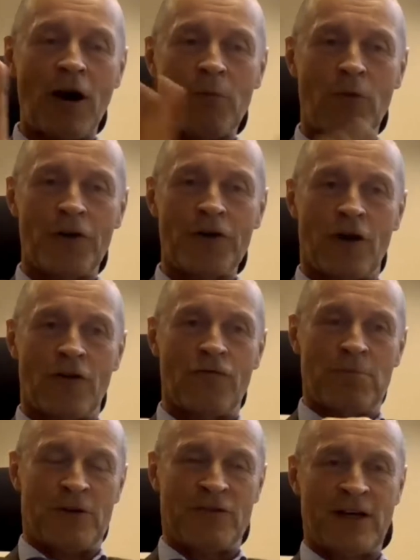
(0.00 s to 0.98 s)
more novel.
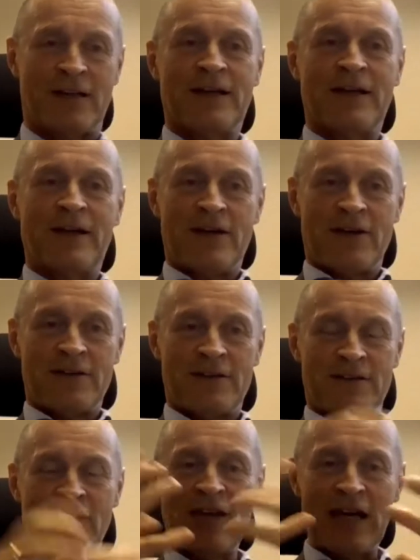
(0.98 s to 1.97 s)
But then
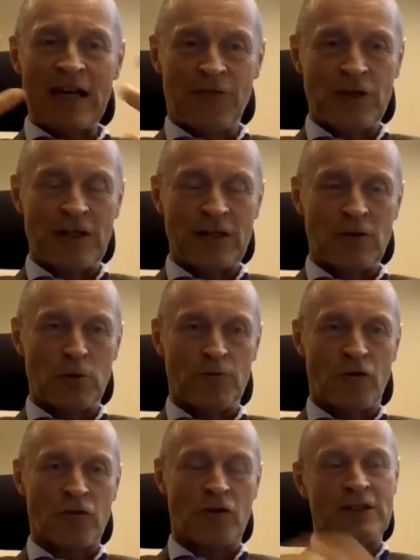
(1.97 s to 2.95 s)
the telephone interview
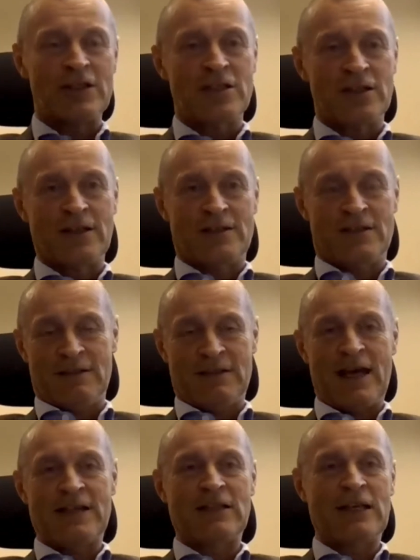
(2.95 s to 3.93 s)
for cognition is
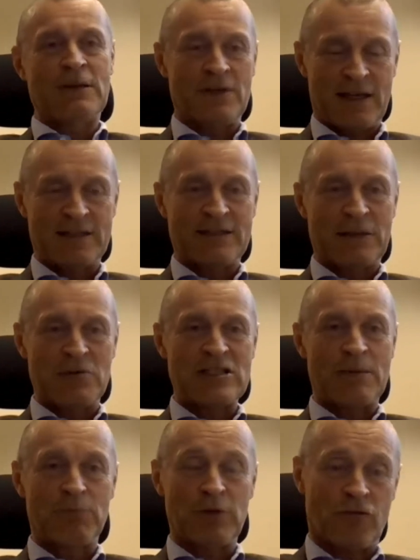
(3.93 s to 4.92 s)
extremely
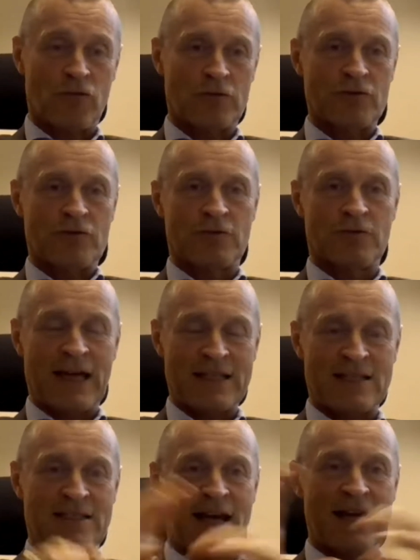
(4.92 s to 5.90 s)
simple, of course. So
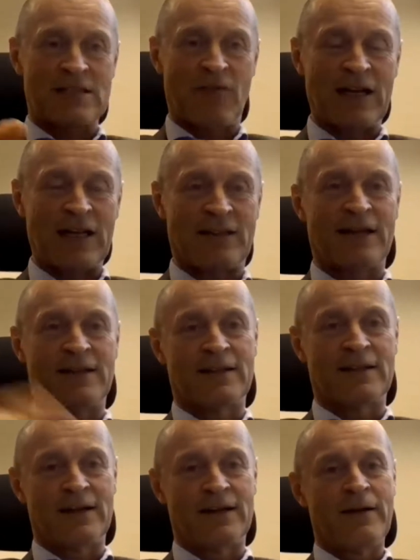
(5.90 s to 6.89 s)
that's validated
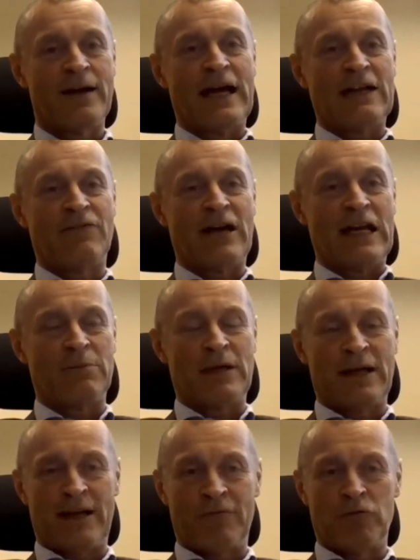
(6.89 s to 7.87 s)
and available,
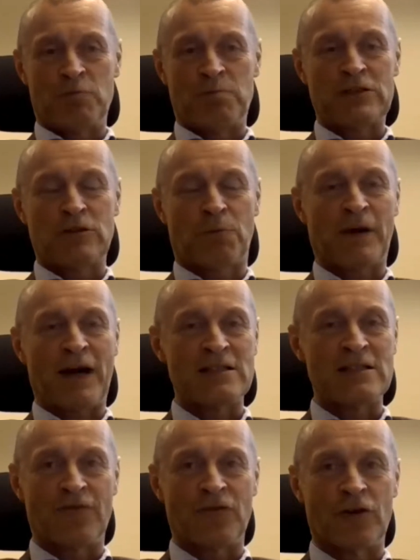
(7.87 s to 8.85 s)
and I would be
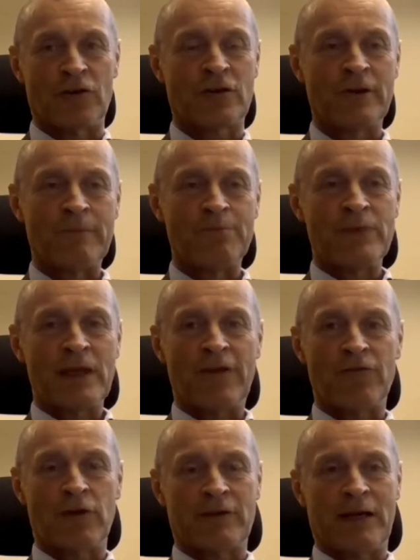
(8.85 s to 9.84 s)
surprised if not
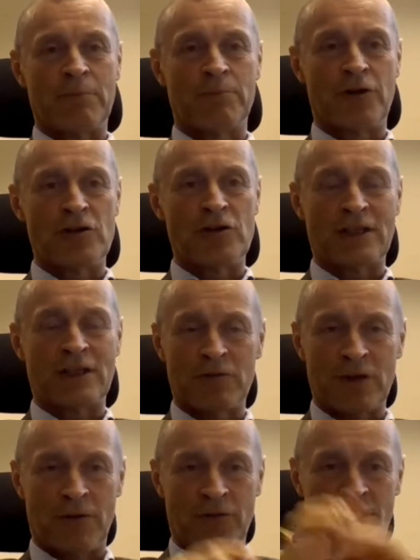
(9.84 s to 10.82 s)
reimbursed. I don't
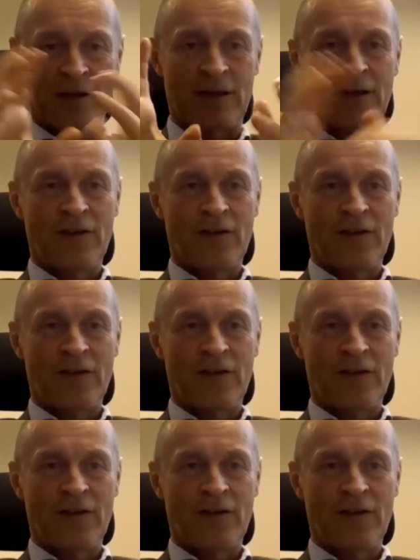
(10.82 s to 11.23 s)
know the